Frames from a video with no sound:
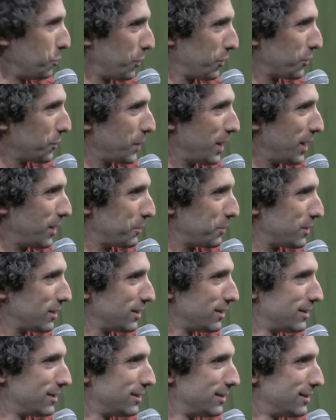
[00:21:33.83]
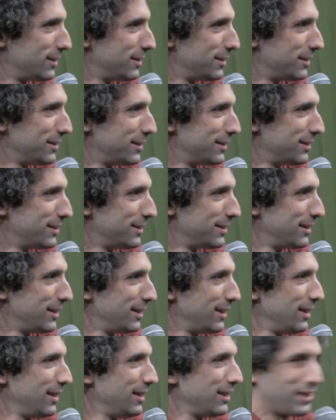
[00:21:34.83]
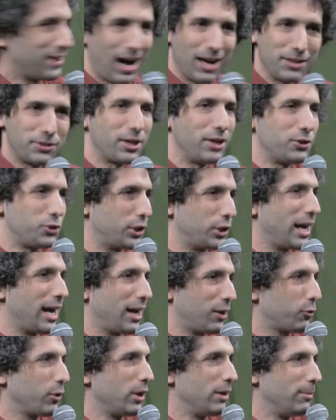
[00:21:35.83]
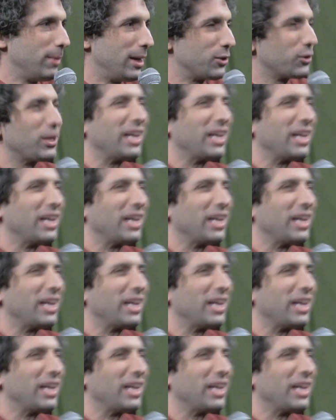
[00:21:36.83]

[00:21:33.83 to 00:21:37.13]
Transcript: workaround. God says you can't cremate. You're